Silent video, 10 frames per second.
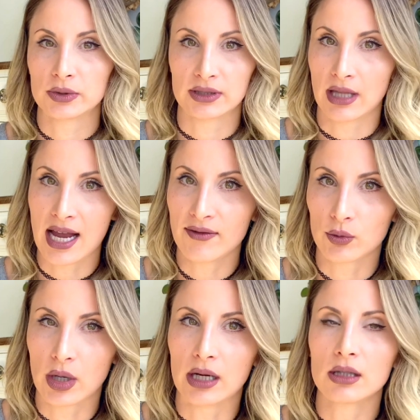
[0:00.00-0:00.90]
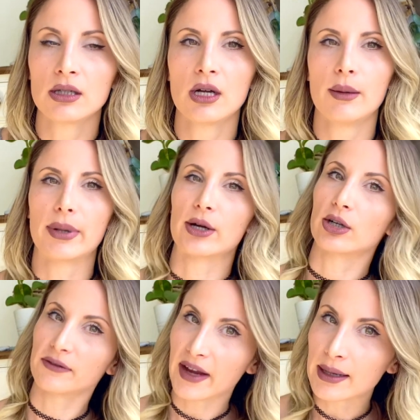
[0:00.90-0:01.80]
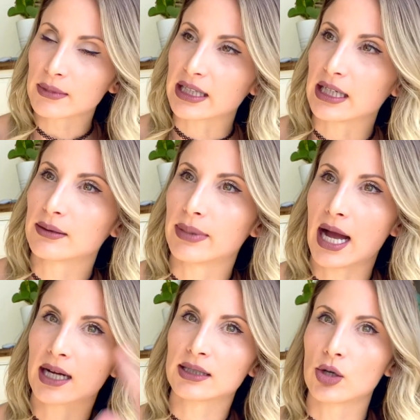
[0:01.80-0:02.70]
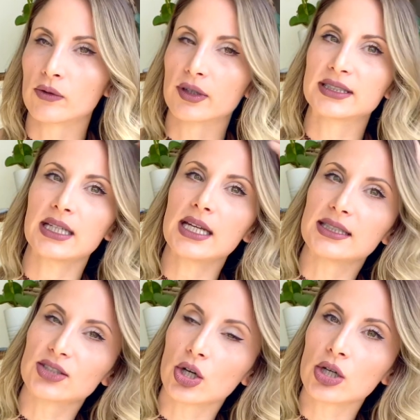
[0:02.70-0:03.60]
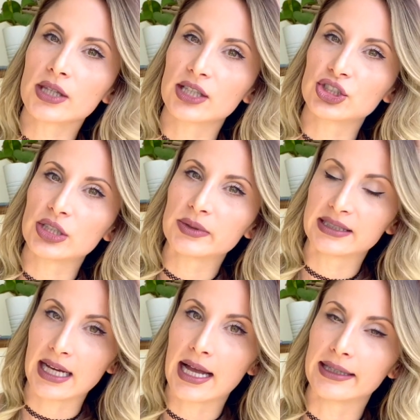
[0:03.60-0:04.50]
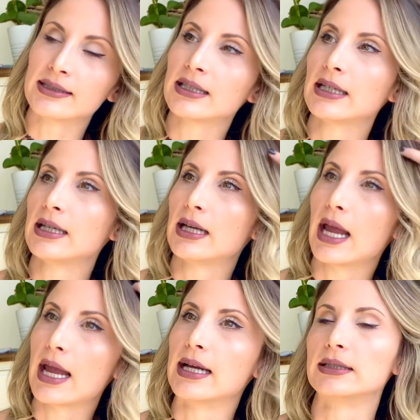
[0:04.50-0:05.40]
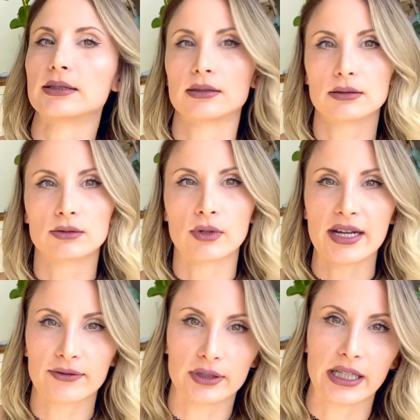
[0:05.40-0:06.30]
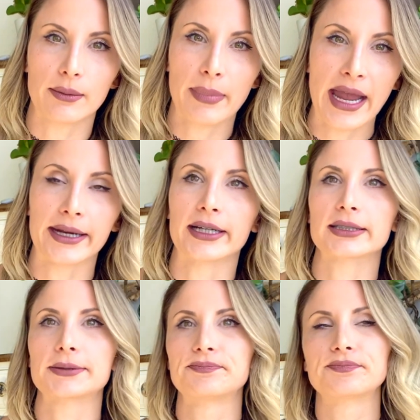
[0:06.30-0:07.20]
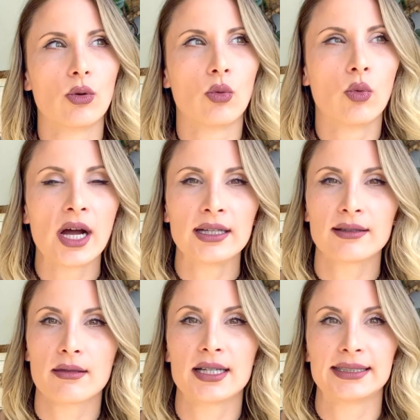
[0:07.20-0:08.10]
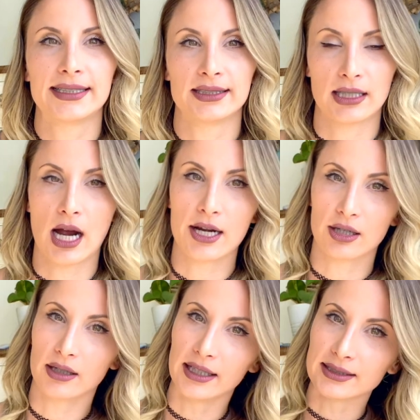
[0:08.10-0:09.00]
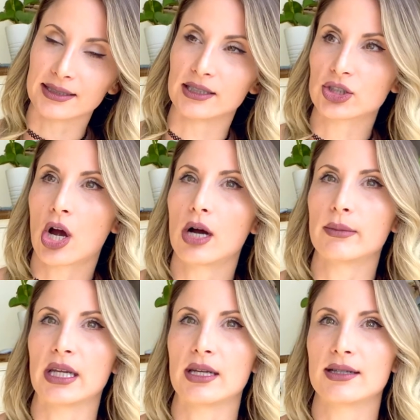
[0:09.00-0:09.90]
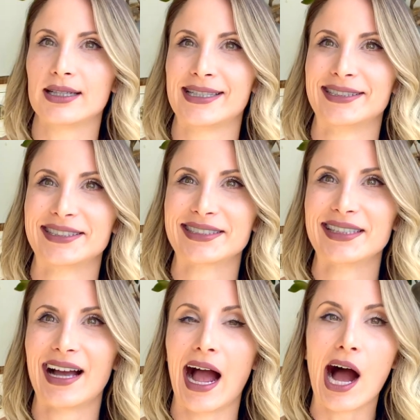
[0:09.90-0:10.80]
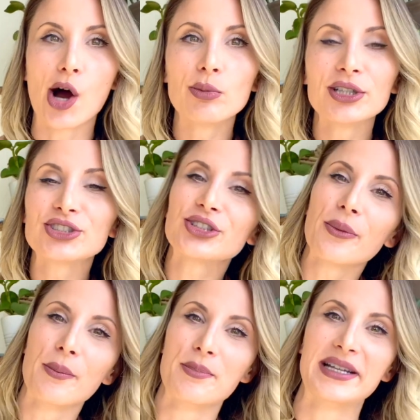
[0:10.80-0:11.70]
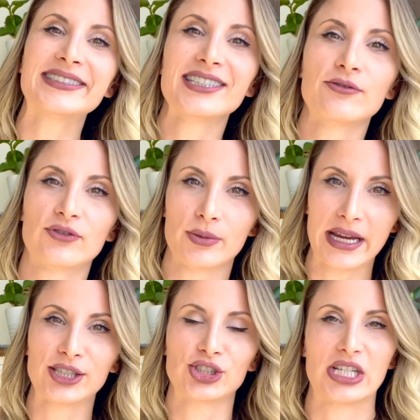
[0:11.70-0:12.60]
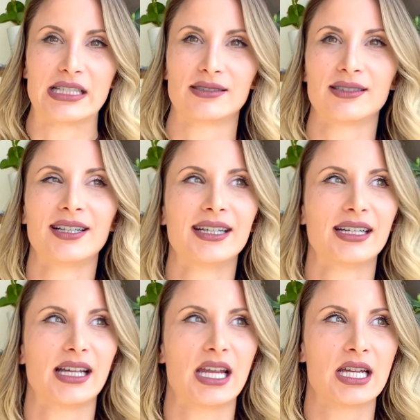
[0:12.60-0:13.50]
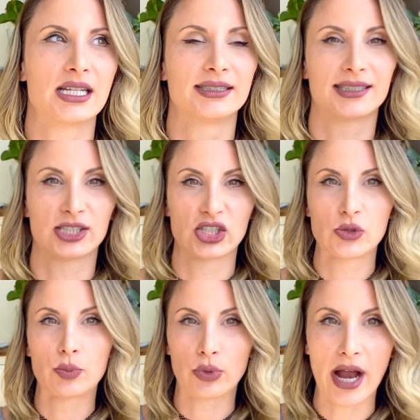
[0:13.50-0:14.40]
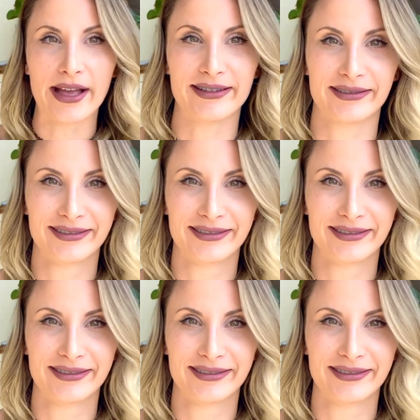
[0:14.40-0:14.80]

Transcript: alive and well, but her family back overseas heard that she was dead and rightfully panicked. What this entire incident taught me is how much misinformation is spread